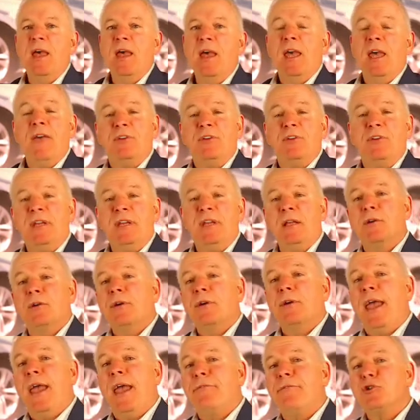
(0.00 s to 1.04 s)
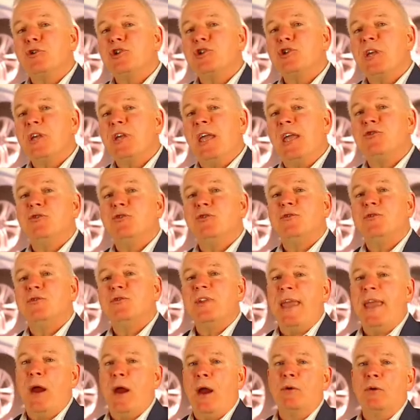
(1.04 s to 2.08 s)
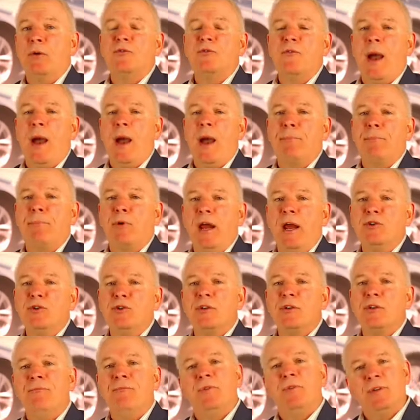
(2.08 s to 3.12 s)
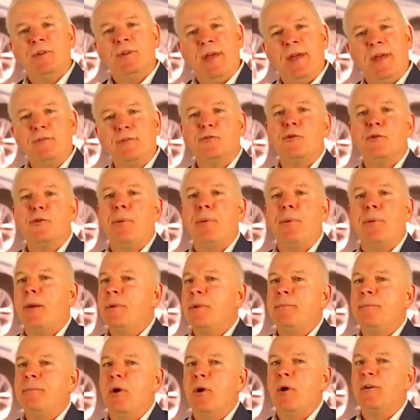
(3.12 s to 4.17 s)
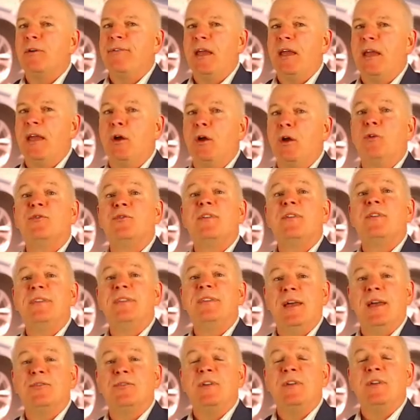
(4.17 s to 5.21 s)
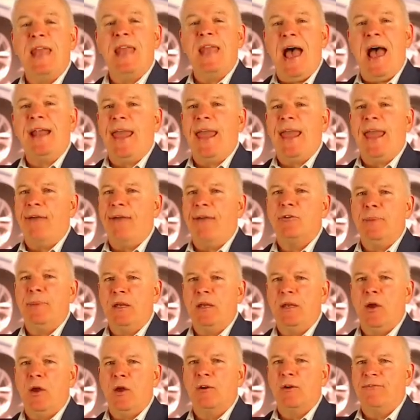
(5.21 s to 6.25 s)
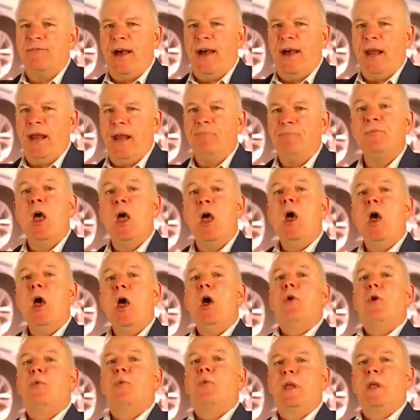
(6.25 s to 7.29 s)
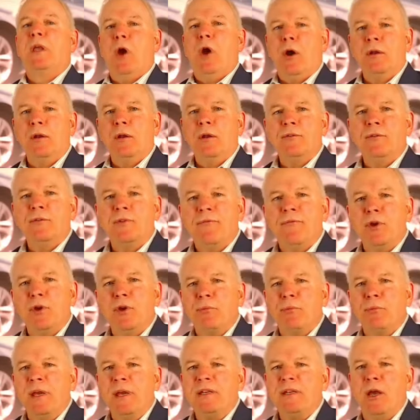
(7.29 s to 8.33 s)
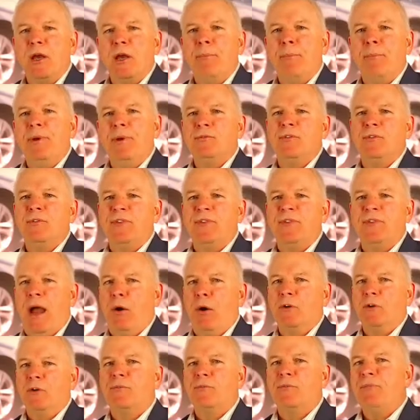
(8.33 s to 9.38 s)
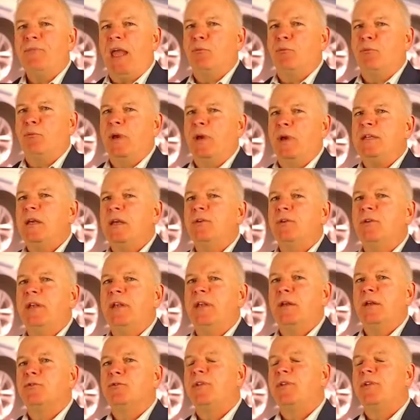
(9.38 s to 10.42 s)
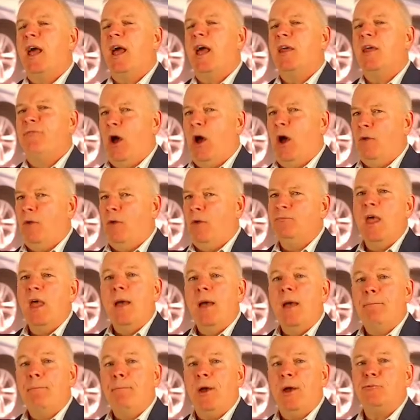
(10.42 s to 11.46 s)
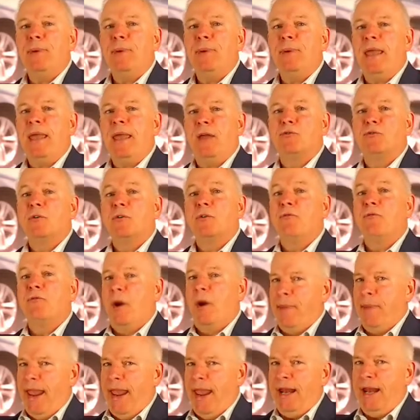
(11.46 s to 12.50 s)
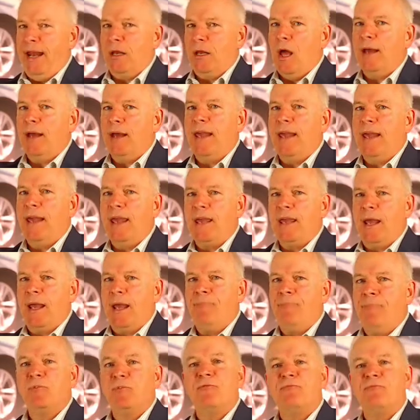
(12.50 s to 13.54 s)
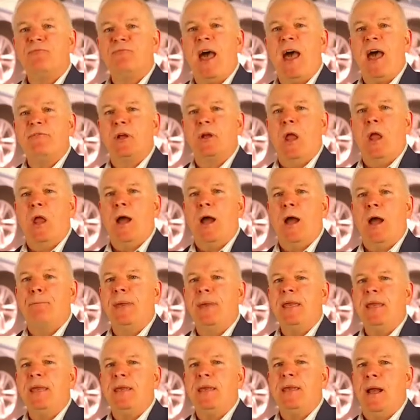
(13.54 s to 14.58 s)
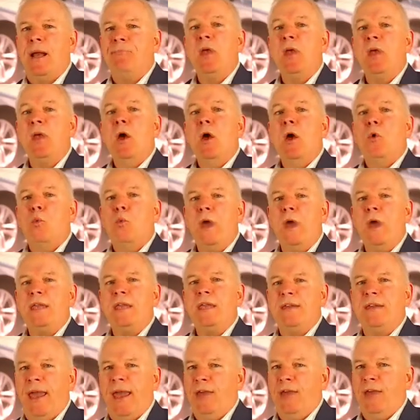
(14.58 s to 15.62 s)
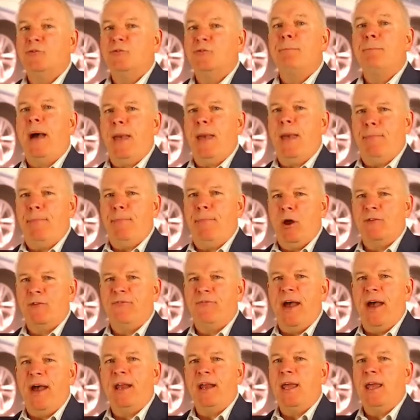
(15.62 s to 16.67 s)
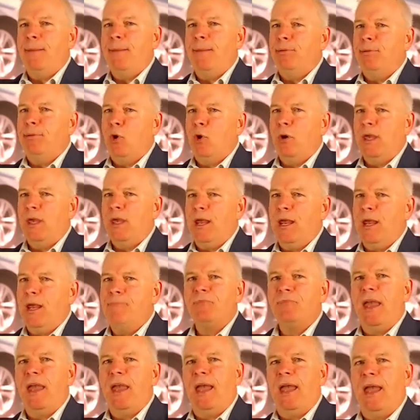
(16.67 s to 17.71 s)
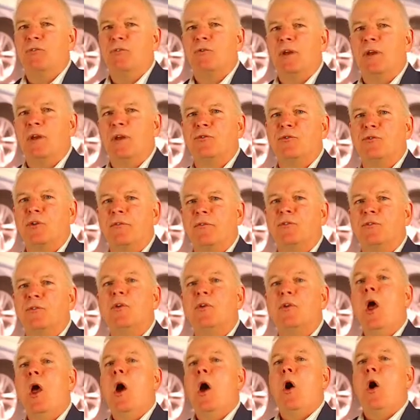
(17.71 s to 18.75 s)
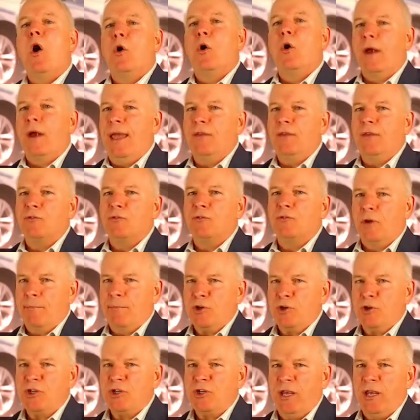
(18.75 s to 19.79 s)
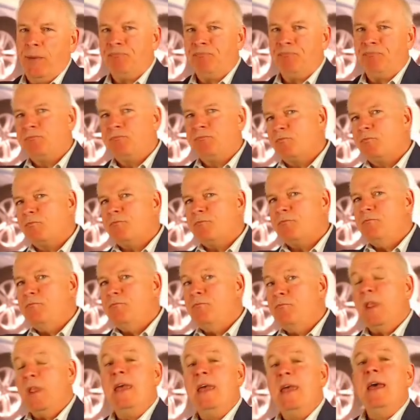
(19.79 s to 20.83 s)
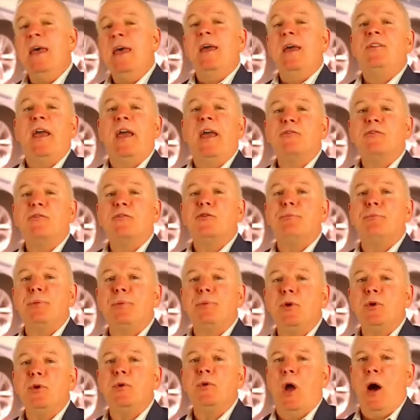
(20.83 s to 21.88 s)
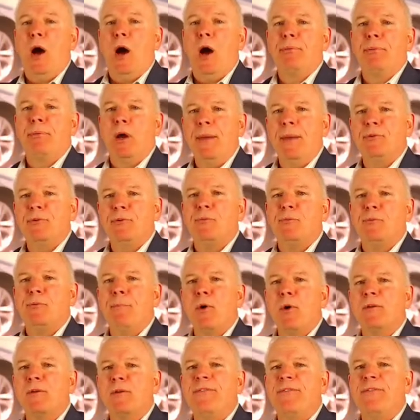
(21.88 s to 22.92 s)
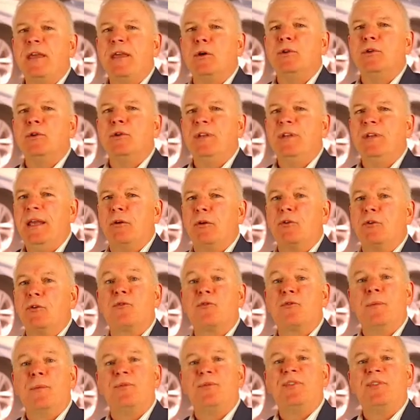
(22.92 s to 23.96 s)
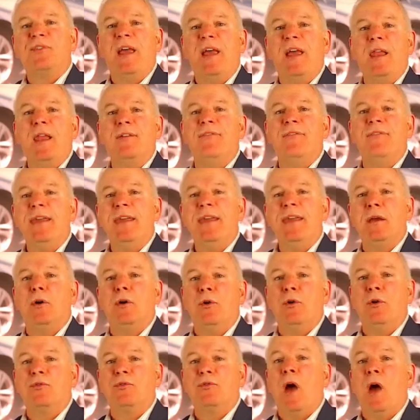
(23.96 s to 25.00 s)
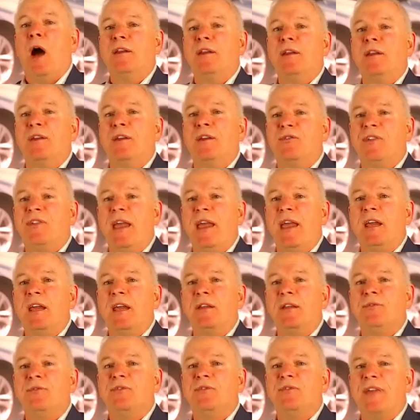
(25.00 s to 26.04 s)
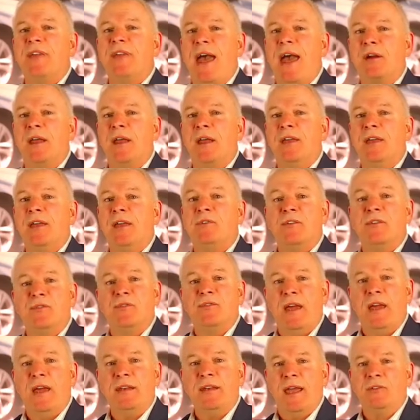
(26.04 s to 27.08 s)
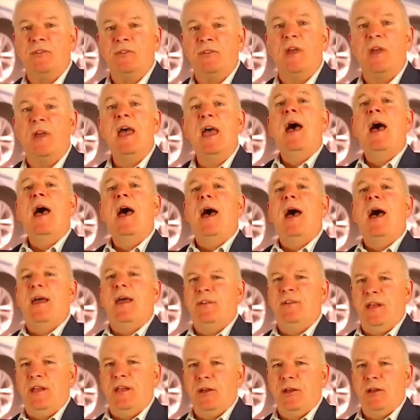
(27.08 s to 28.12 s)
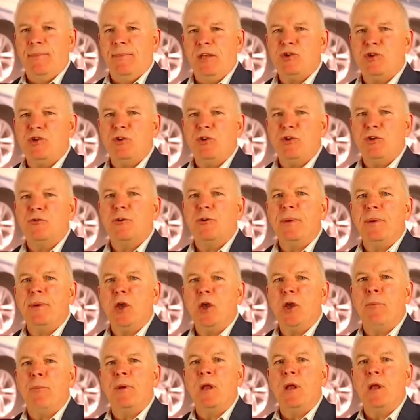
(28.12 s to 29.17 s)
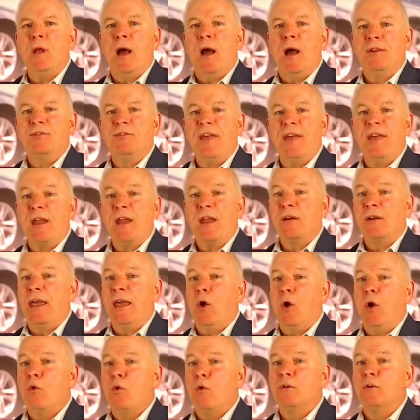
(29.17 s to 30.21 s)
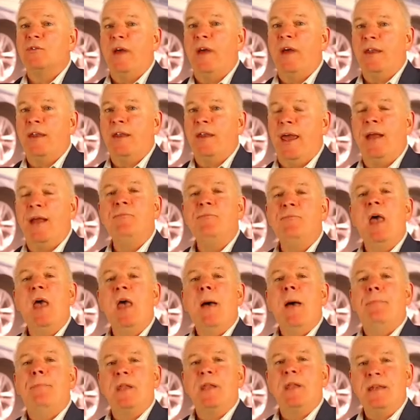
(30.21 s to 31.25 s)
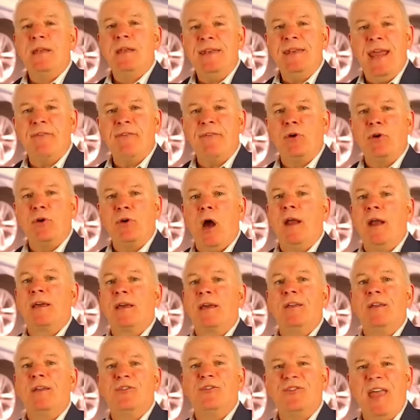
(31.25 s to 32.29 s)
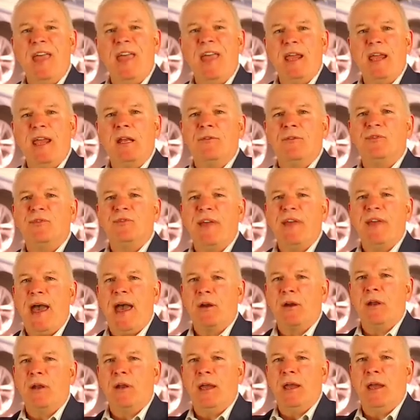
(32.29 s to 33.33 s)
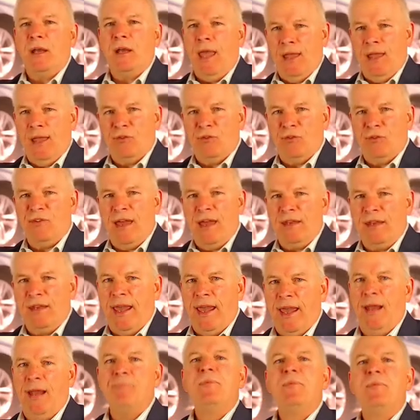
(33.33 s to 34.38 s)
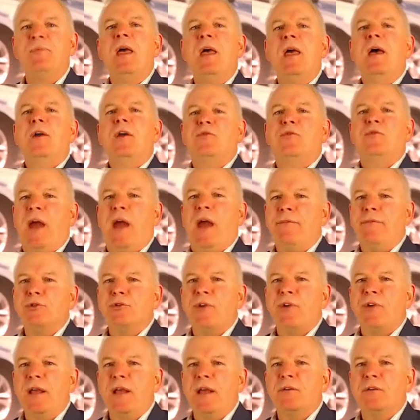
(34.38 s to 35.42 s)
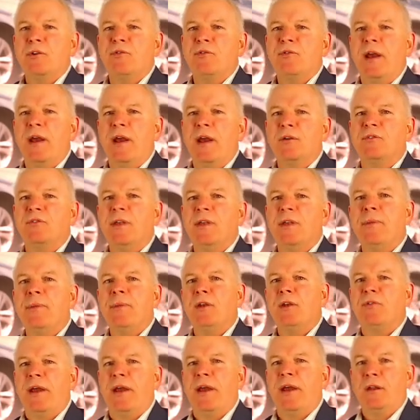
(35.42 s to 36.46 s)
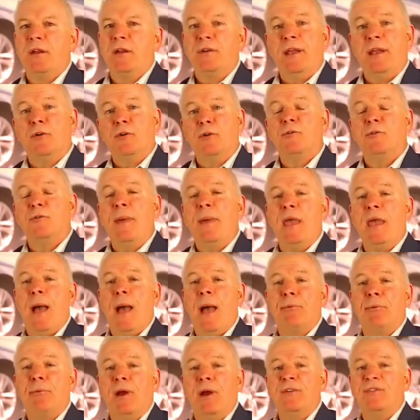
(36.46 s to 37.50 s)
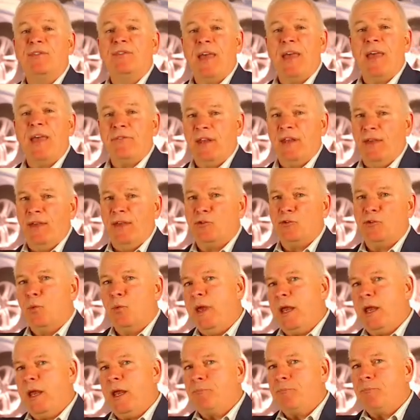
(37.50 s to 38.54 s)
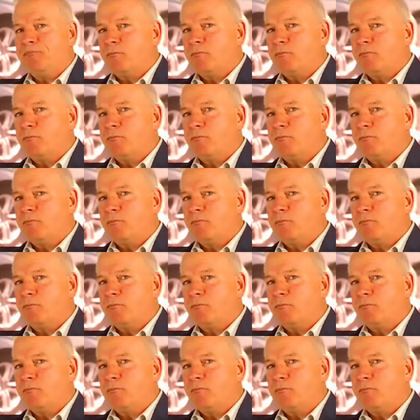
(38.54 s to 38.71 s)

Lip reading: If a dealer ever changes the hours of operation, the Texas Department of Motor Vehicles does not have to be notified. Regardless of your retail business hours, a retail dealer's telephone must be answered from 8 o'clock a.m. to 5 o'clock p.m. weekdays by a bona fide employee, answering service, or answering machine. Texas Blue Law prohibits motor vehicle dealers from selling vehicles on consecutive Saturdays and Sundays. A dealer may choose to be open on a Saturday or Sunday, but never on a consecutive Saturday and Sunday. Travel trailer and trailer semi-trailer dealers may operate 7 days a week.